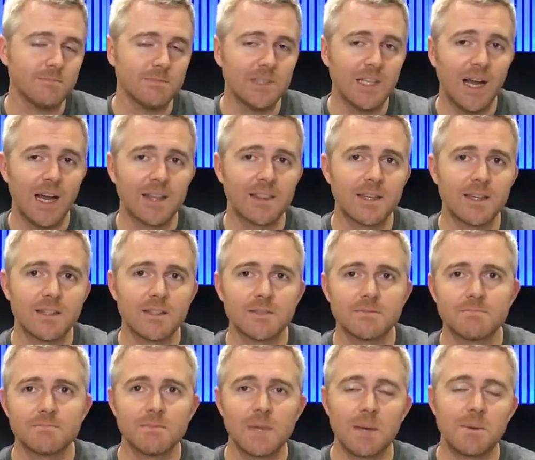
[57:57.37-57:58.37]
I think.
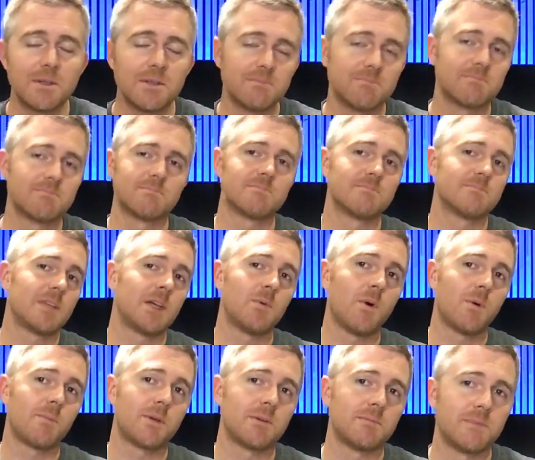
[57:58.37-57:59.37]
Maybe it
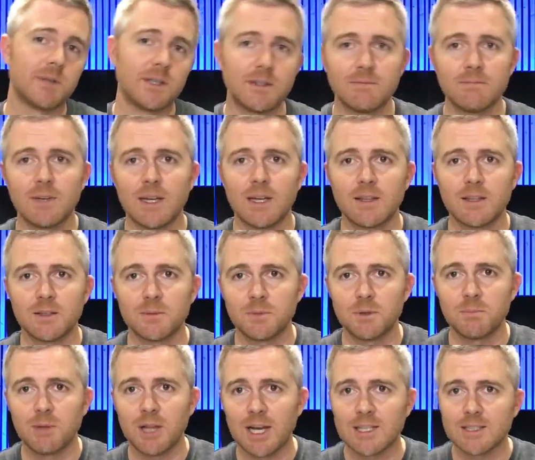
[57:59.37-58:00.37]
won't be, but I think it'll be a
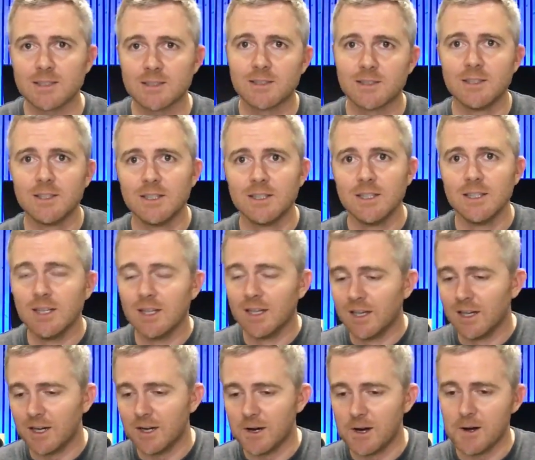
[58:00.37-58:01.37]
blast.
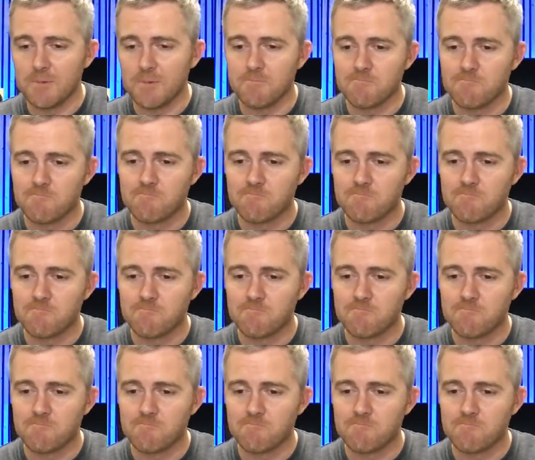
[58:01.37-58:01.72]
Um,